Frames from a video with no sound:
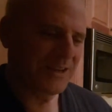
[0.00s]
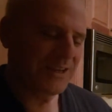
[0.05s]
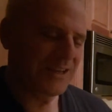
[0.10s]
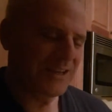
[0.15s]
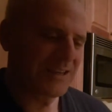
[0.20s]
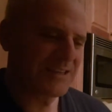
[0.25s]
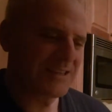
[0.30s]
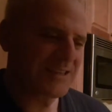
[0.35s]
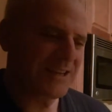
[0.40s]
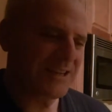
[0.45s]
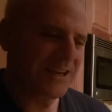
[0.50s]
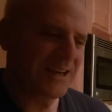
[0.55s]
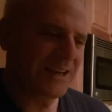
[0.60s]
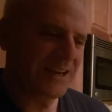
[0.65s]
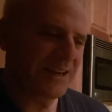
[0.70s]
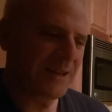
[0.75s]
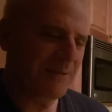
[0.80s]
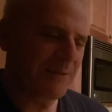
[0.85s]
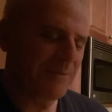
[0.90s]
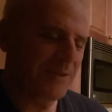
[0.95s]
is sending
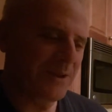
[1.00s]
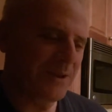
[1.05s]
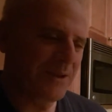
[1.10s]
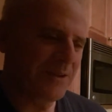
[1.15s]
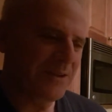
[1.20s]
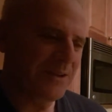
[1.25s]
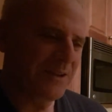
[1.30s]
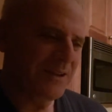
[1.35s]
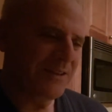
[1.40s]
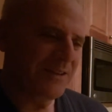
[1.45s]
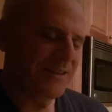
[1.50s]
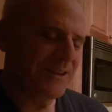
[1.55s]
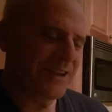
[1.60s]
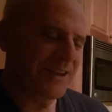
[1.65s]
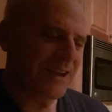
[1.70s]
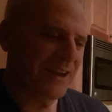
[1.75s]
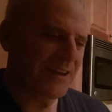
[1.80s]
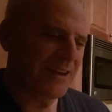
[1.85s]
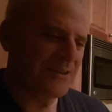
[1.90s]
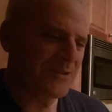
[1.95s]
them the
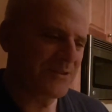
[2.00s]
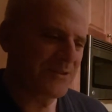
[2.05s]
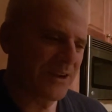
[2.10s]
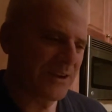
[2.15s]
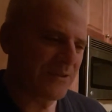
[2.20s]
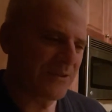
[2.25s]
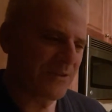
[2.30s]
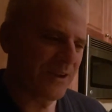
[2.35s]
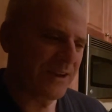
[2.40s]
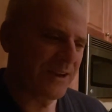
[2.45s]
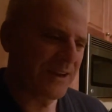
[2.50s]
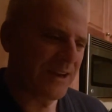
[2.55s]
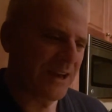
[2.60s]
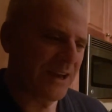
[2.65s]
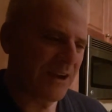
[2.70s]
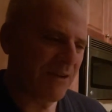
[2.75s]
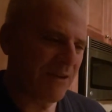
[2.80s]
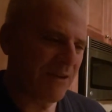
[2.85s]
contract right now,